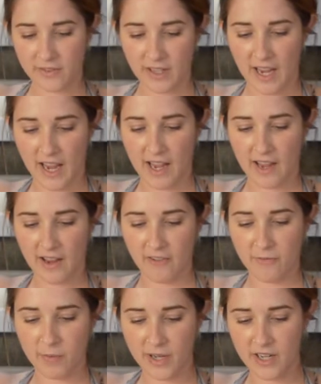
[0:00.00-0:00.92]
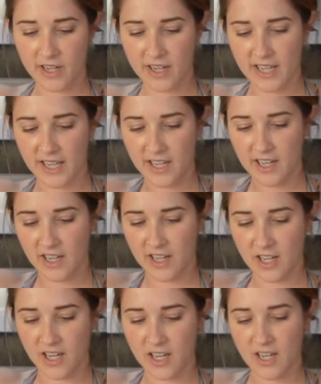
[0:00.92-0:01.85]
I have butter
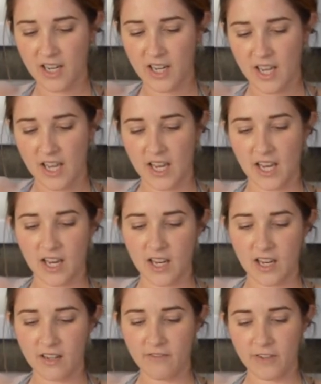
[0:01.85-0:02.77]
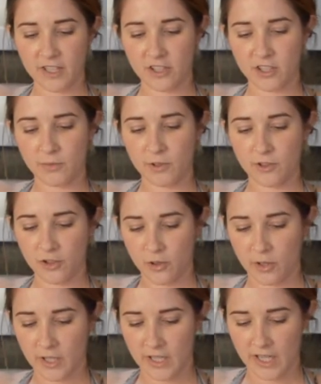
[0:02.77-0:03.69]
here and vegetable
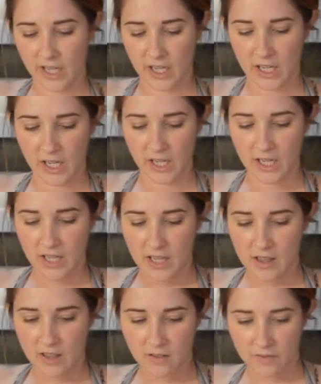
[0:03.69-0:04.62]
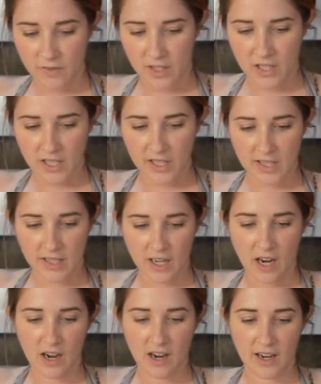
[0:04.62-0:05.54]
shortening, the vegan
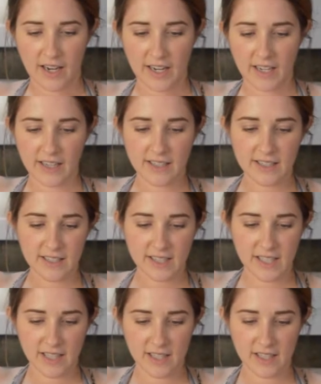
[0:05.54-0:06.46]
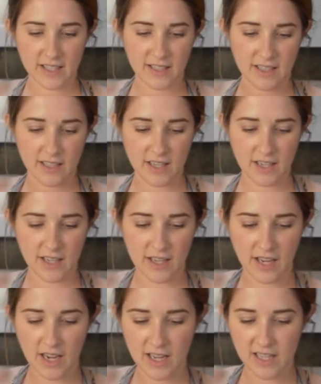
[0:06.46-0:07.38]
kind. It
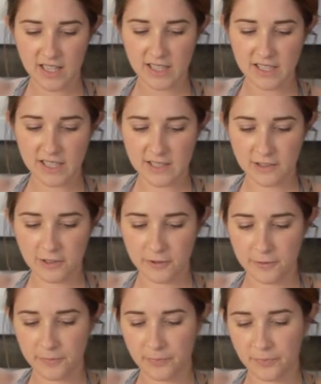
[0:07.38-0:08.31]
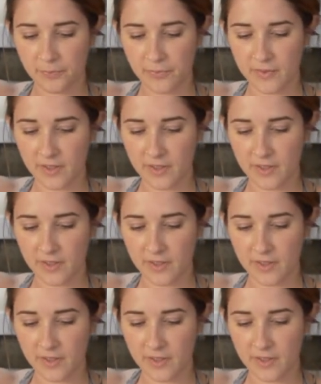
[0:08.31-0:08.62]
has some